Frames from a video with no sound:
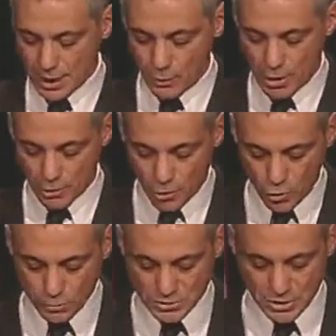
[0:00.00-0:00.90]
And we are
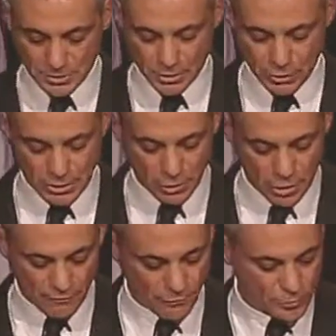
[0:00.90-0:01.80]
home to some of the great
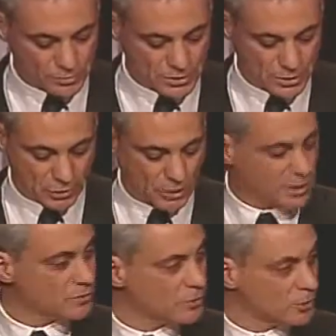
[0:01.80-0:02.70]
law firms,
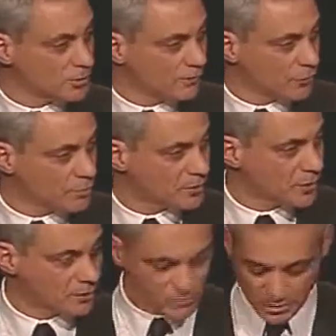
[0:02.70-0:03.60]
great consulting firms
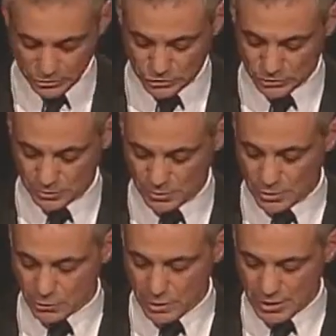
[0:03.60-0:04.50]
like Accenture,
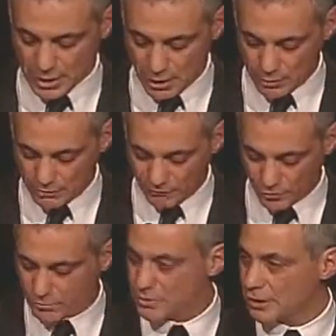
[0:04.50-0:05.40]
great accounting
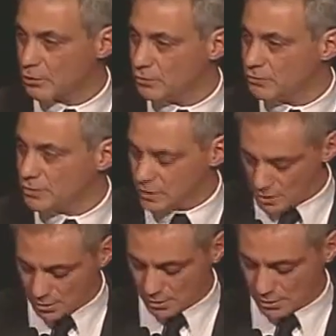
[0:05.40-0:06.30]
firms like Ernst &
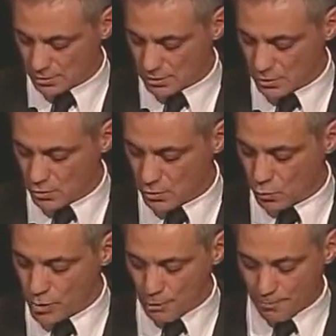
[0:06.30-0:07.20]
Young.
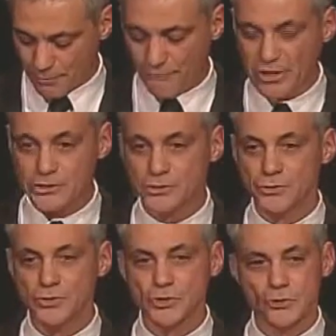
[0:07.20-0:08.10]
We are a
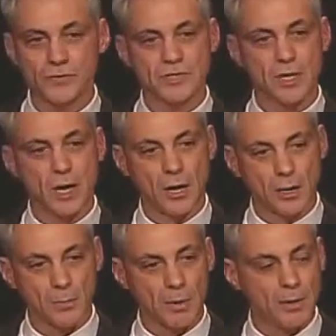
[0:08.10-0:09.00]
professional service
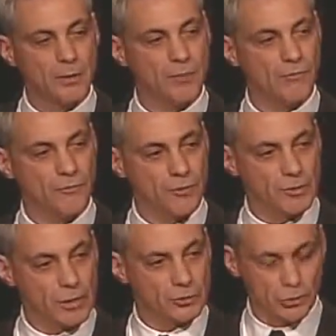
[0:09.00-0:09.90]
hub for
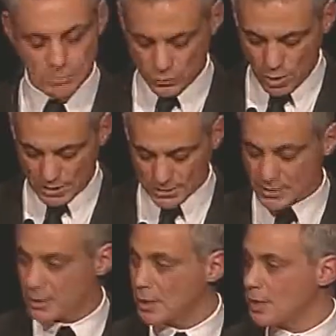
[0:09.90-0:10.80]
the larger
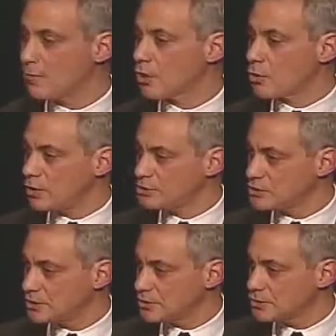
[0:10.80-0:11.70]
Midwest. The
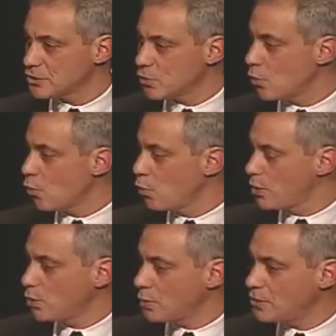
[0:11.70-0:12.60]
question is,
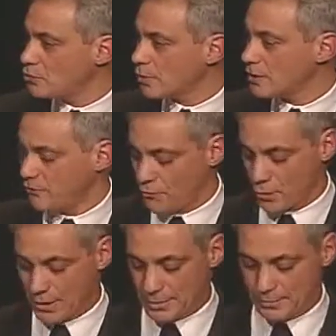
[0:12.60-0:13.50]
will we train
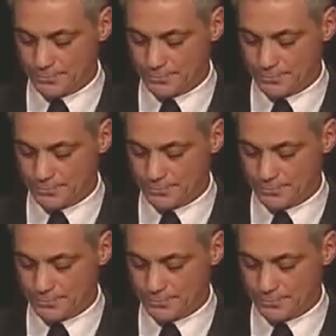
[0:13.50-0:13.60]
for it?